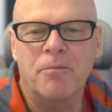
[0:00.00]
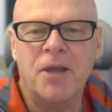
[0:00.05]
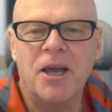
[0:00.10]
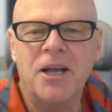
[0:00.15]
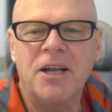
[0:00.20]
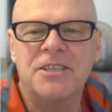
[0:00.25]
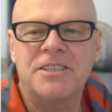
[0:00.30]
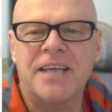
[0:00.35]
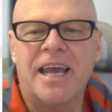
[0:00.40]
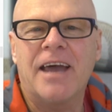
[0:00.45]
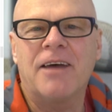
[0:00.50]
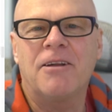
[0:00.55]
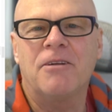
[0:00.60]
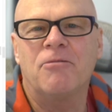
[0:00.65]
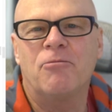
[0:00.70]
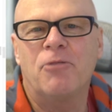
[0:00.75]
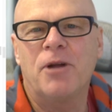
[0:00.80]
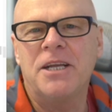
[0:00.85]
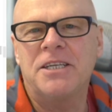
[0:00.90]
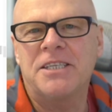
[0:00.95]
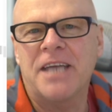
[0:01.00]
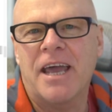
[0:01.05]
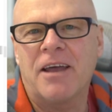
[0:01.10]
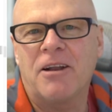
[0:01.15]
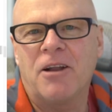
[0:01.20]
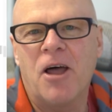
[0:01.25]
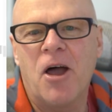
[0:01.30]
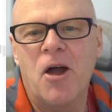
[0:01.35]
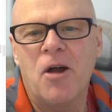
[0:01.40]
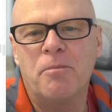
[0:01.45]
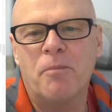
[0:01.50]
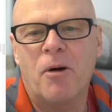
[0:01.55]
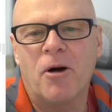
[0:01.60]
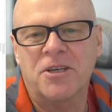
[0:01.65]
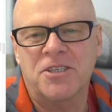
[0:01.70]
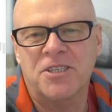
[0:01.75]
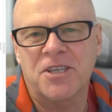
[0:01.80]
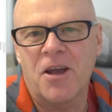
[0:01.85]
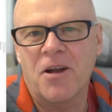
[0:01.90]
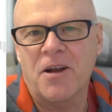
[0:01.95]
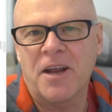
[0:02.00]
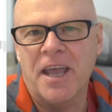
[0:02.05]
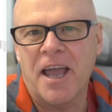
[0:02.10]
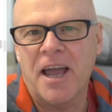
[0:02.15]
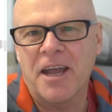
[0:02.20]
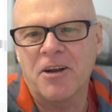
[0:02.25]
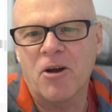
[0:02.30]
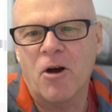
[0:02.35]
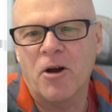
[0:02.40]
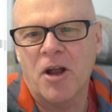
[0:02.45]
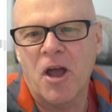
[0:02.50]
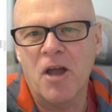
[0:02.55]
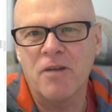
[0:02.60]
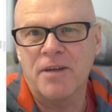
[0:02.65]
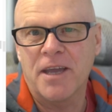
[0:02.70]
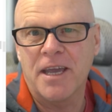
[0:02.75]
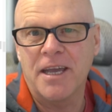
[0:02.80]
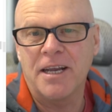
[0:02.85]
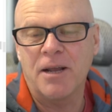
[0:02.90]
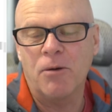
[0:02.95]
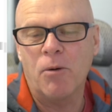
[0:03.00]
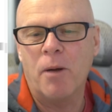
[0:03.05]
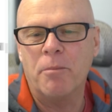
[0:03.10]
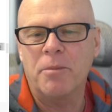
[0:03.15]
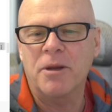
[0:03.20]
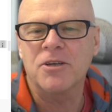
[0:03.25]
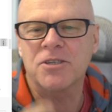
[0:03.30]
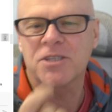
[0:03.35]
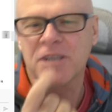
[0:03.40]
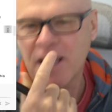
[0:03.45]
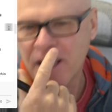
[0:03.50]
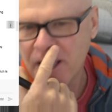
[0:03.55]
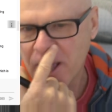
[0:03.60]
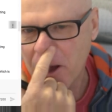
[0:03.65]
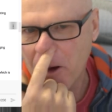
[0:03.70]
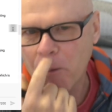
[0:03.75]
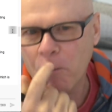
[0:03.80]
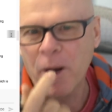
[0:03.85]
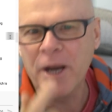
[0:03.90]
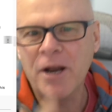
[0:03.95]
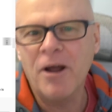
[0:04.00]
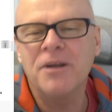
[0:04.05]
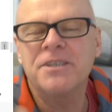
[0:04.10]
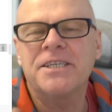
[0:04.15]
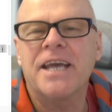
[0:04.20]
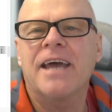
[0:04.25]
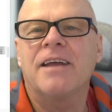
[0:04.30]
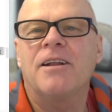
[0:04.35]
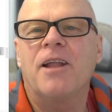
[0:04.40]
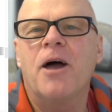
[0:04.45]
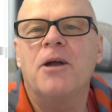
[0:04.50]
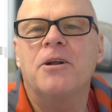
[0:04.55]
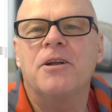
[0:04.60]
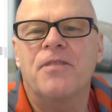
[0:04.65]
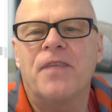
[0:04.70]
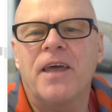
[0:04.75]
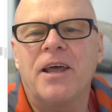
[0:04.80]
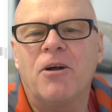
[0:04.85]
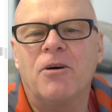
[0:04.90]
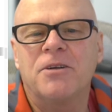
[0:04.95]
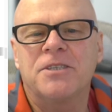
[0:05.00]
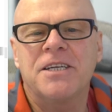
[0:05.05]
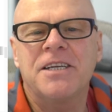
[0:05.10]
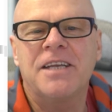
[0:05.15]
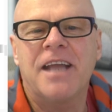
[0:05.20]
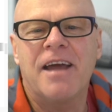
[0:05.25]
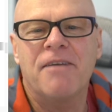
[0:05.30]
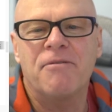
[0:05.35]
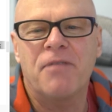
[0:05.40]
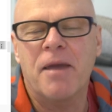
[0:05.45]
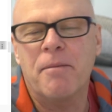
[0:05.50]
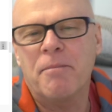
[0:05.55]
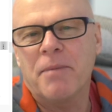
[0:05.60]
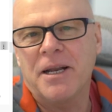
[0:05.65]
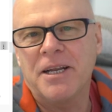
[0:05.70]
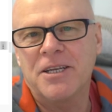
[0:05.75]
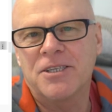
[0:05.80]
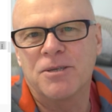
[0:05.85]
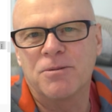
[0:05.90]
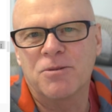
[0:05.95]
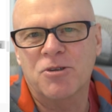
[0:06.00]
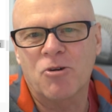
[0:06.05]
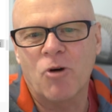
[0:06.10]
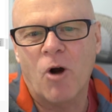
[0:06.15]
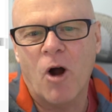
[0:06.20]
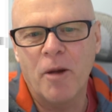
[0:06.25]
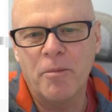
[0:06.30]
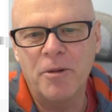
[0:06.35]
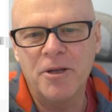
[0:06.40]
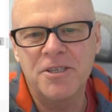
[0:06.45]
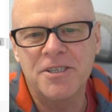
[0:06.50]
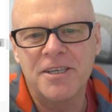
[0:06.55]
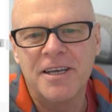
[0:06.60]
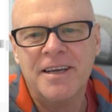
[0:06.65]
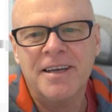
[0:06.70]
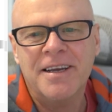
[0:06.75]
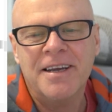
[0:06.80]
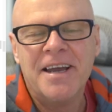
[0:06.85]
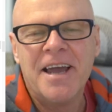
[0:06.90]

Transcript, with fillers: I'm going to down re-download my Sony A9 overheating one because when I downloaded that, I didn't have that many subscribers,